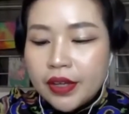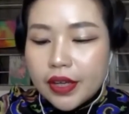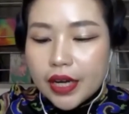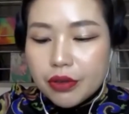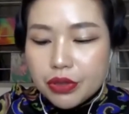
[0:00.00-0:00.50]

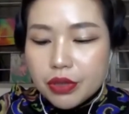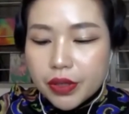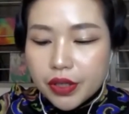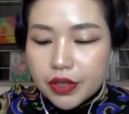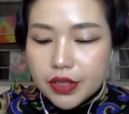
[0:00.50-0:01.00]
And also
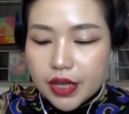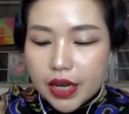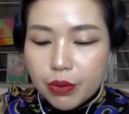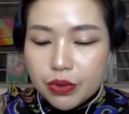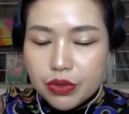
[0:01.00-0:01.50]
because
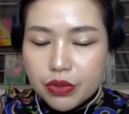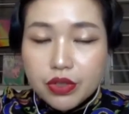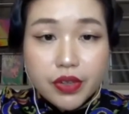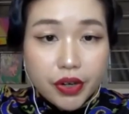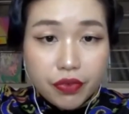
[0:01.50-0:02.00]
I was
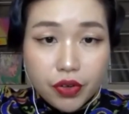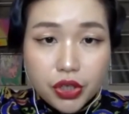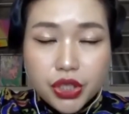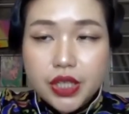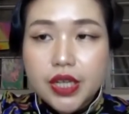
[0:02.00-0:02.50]
also very
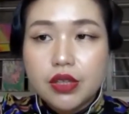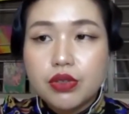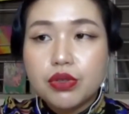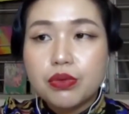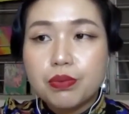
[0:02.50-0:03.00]
fortunate
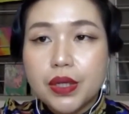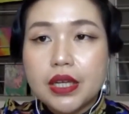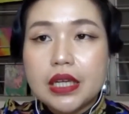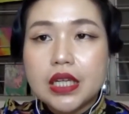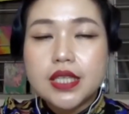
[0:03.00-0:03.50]
to
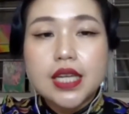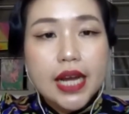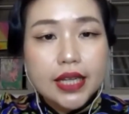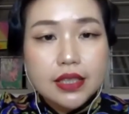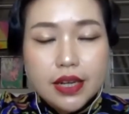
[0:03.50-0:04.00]
be
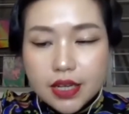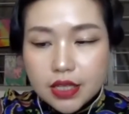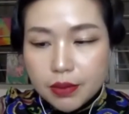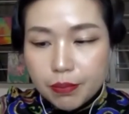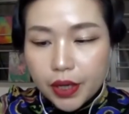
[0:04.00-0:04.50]
selected
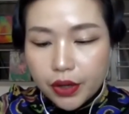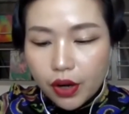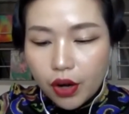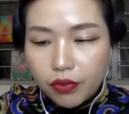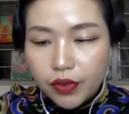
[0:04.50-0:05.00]
as part
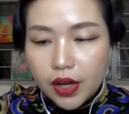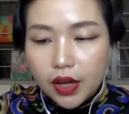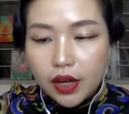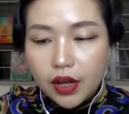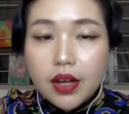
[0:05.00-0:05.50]
of
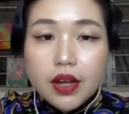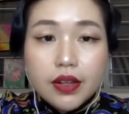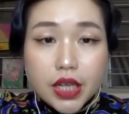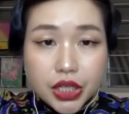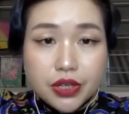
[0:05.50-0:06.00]

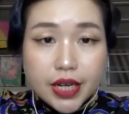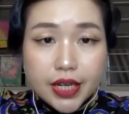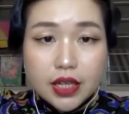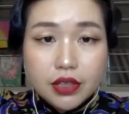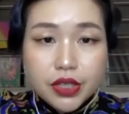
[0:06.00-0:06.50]
National Art
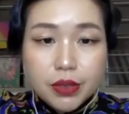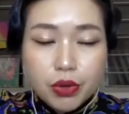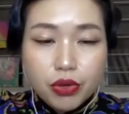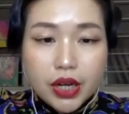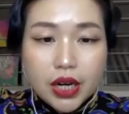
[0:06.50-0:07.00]
Gallery's
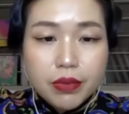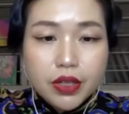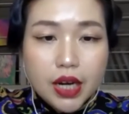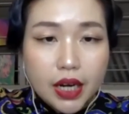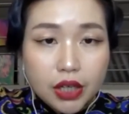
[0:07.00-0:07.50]
program,
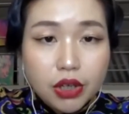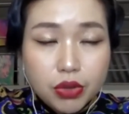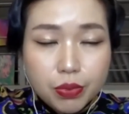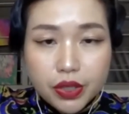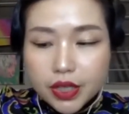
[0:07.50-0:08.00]
Young Art
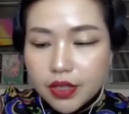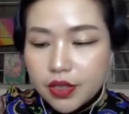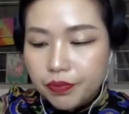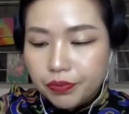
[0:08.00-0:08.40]
Entrepreneurs.